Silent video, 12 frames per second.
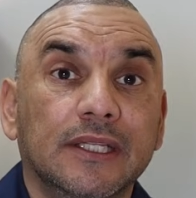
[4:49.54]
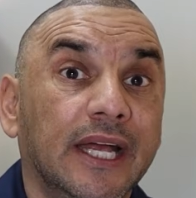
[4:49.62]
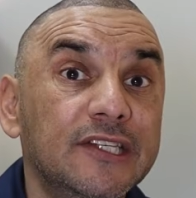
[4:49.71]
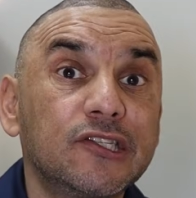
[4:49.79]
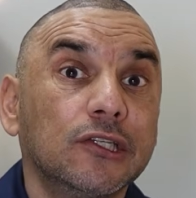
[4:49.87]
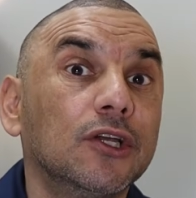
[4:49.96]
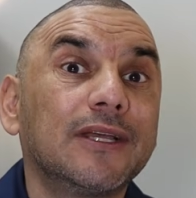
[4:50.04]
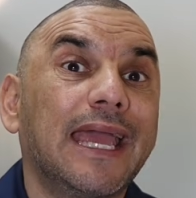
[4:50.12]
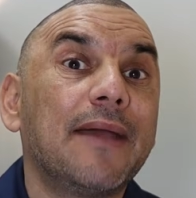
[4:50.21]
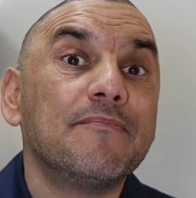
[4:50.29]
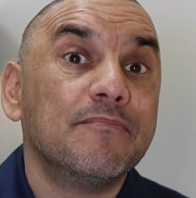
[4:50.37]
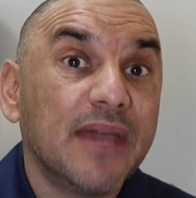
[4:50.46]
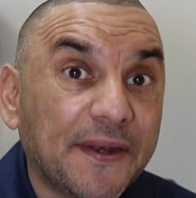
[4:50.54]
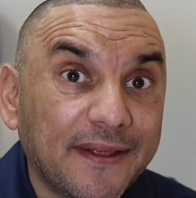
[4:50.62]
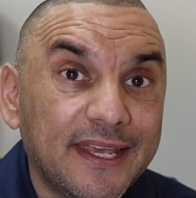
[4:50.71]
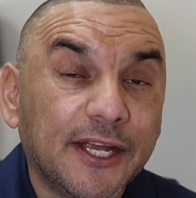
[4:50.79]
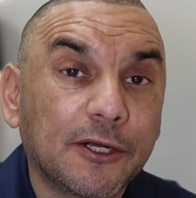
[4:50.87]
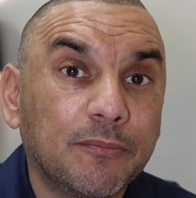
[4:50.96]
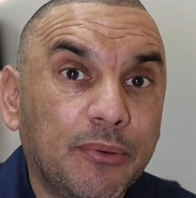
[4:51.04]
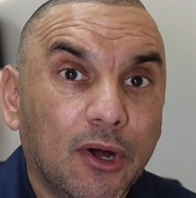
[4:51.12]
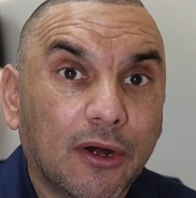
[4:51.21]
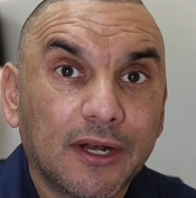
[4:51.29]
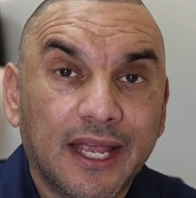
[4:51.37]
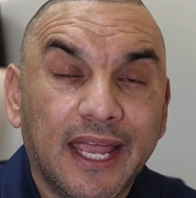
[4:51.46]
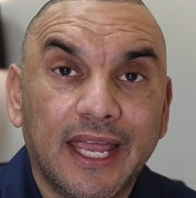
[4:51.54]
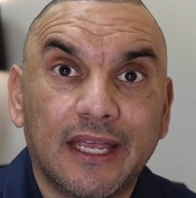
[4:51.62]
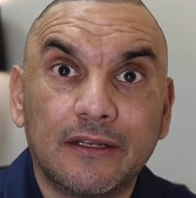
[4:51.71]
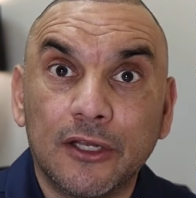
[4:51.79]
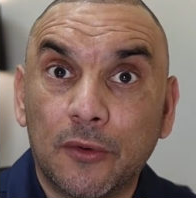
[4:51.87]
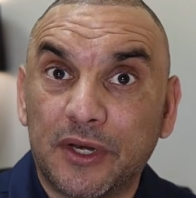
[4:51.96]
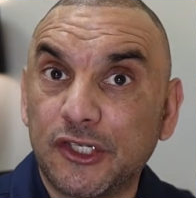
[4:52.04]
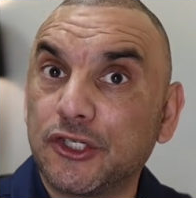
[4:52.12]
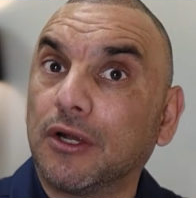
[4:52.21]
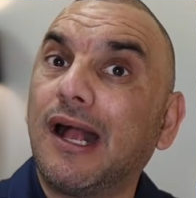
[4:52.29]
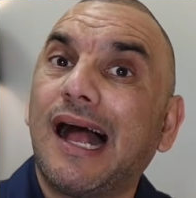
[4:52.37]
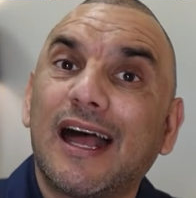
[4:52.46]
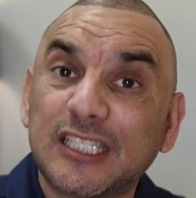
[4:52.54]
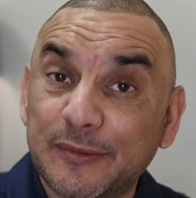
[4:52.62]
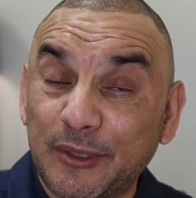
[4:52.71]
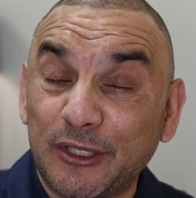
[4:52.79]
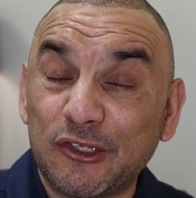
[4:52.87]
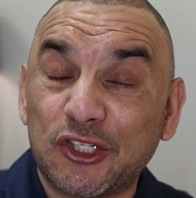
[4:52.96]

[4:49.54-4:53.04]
Let's look at Medicare Part A, known as your hospital